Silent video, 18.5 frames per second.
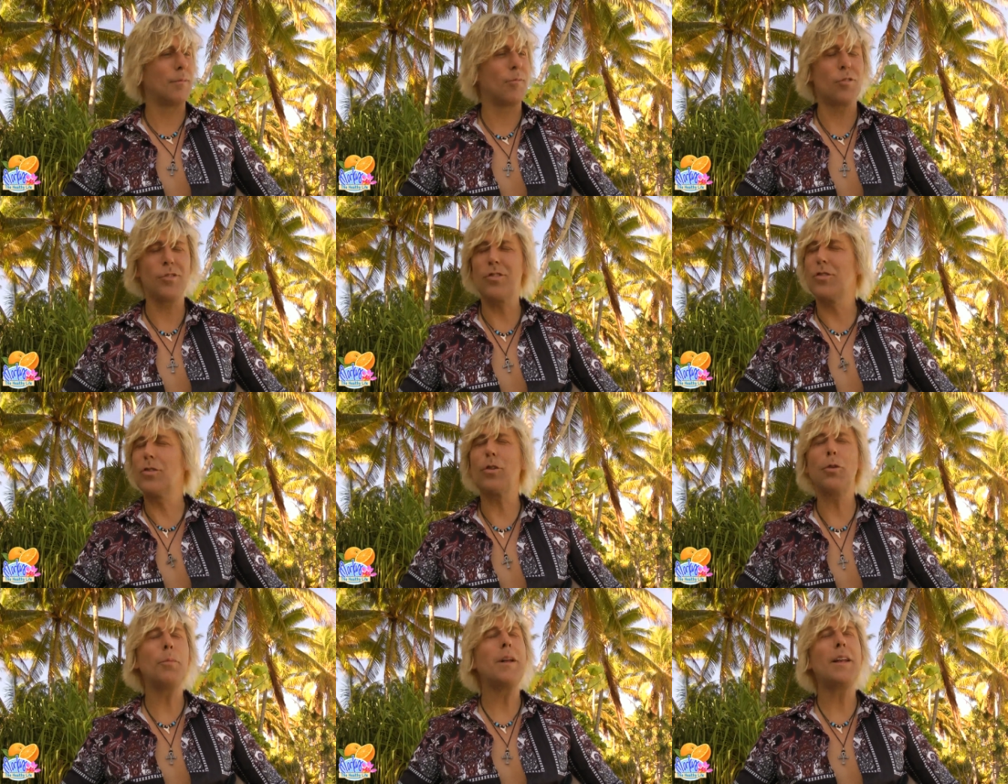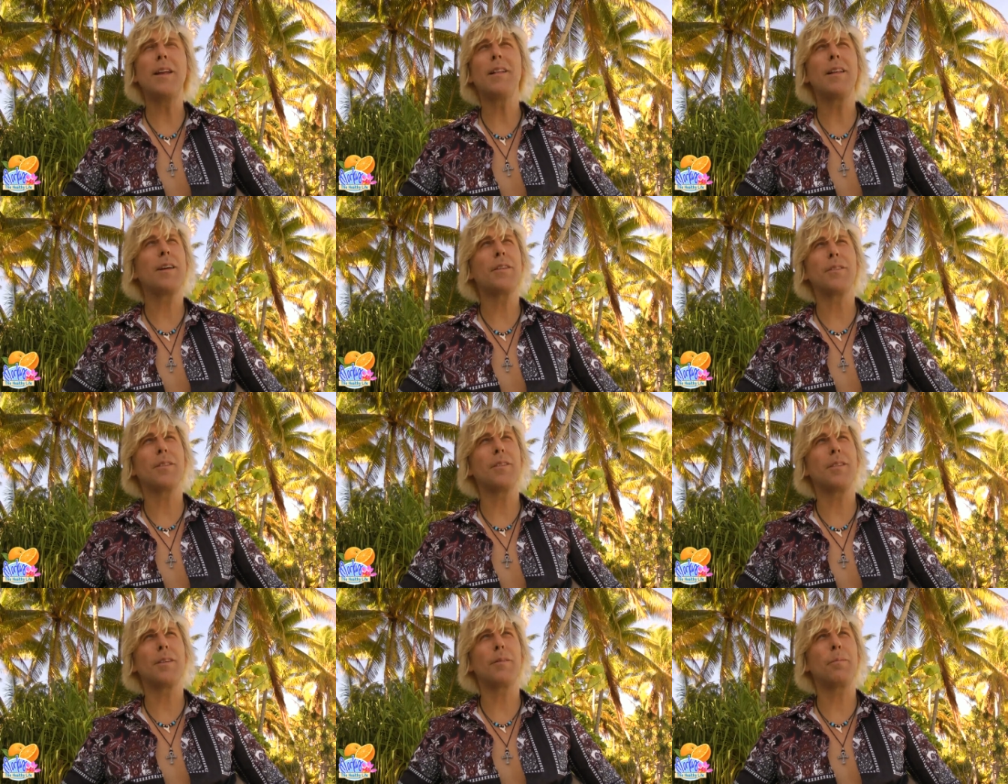So many
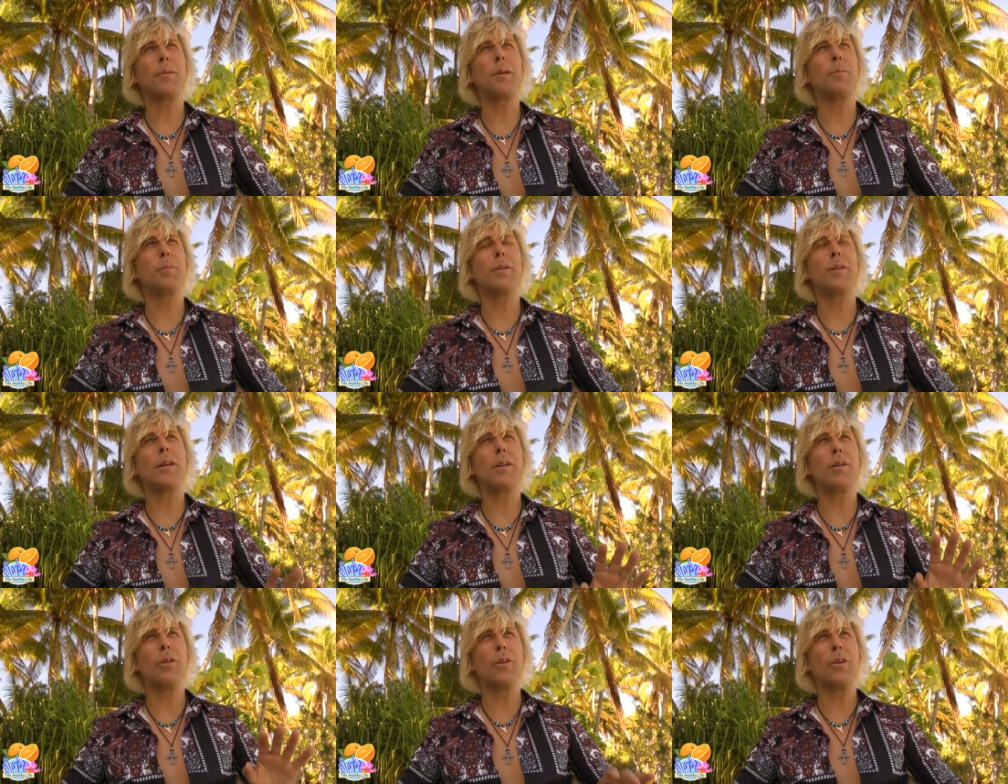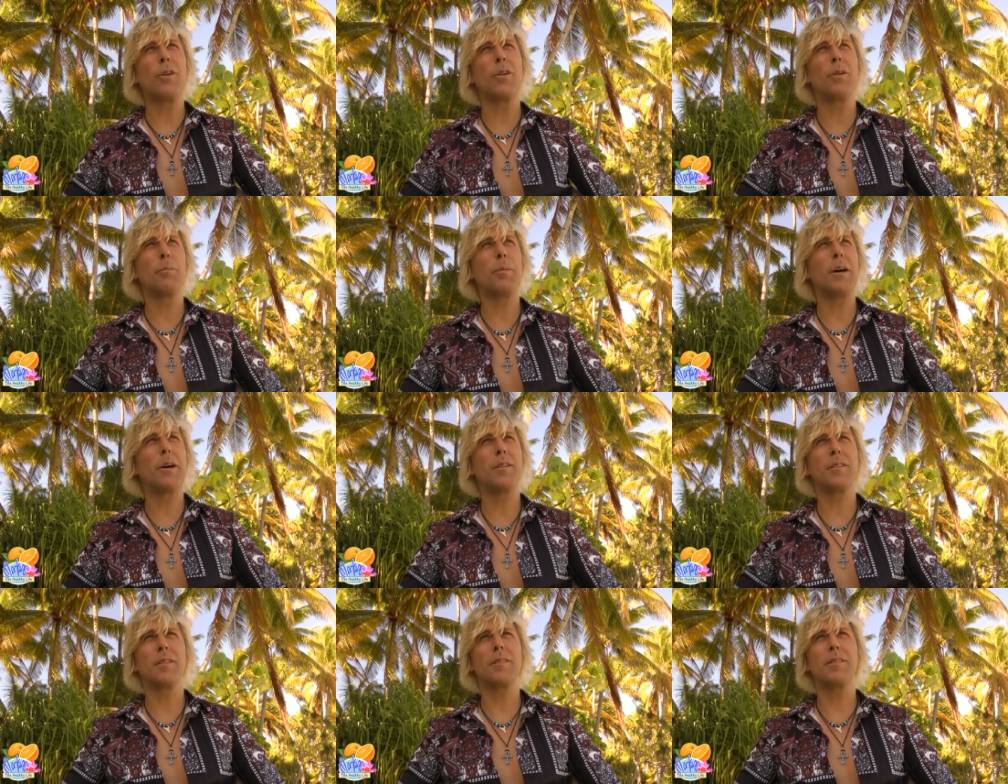lessons that people need to learn
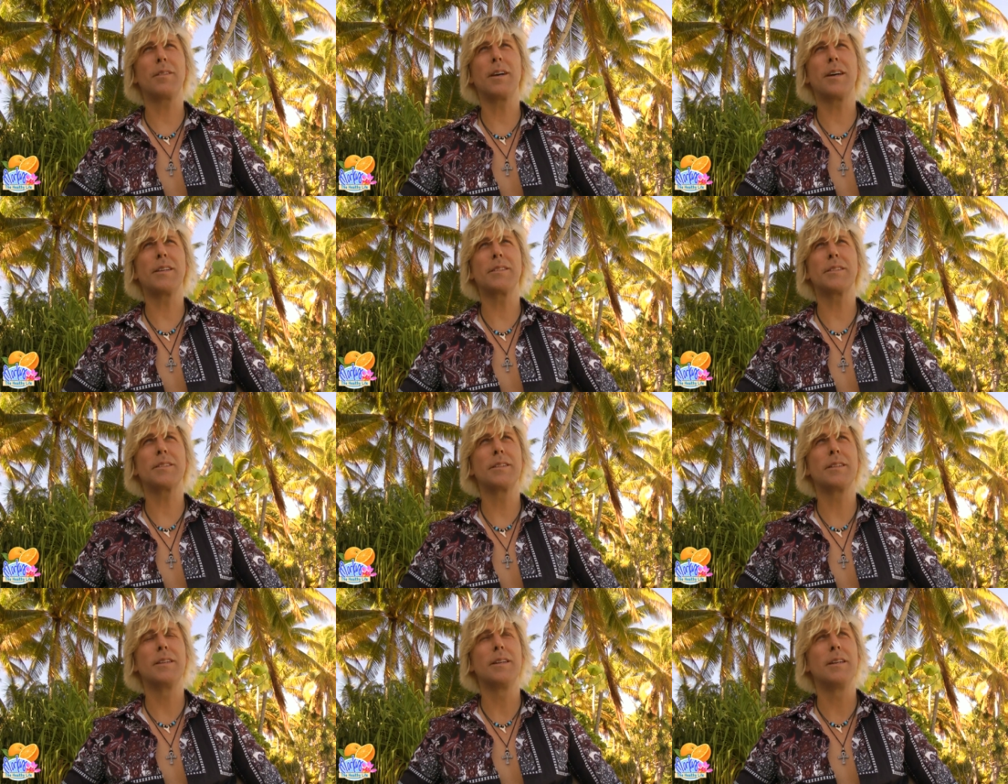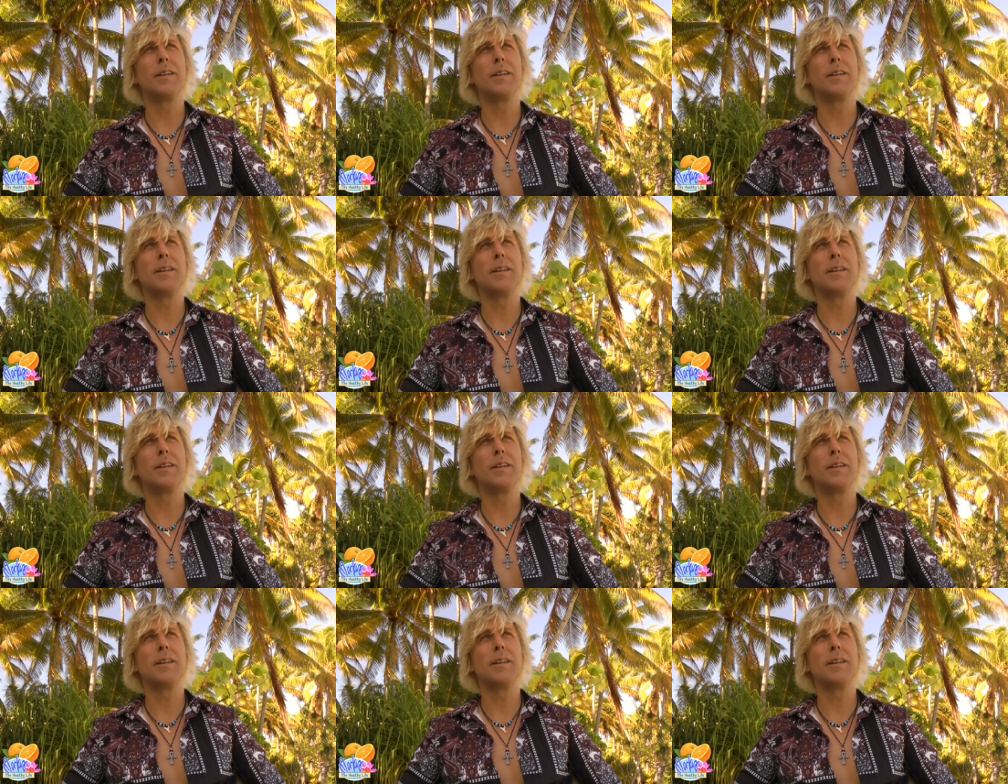about success.